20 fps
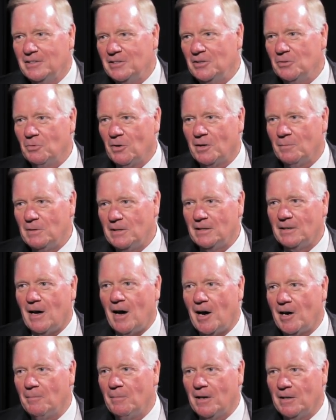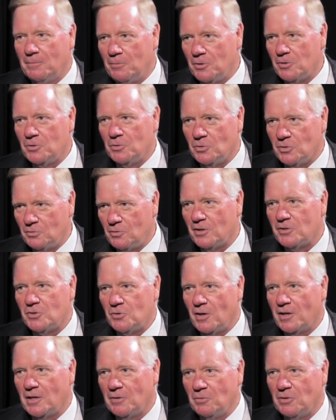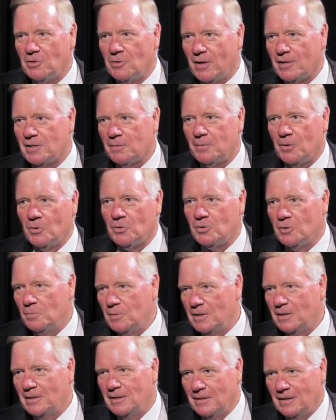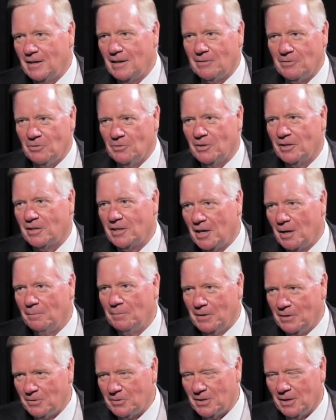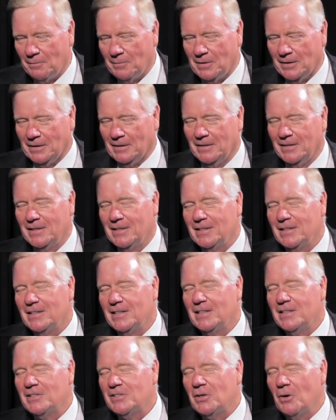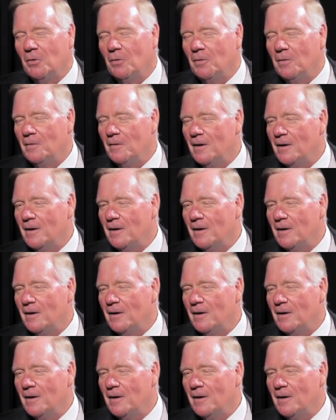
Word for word: you want to be hired by the person who's frustrated with you as opposed to being uh, you're an incumbent or something. So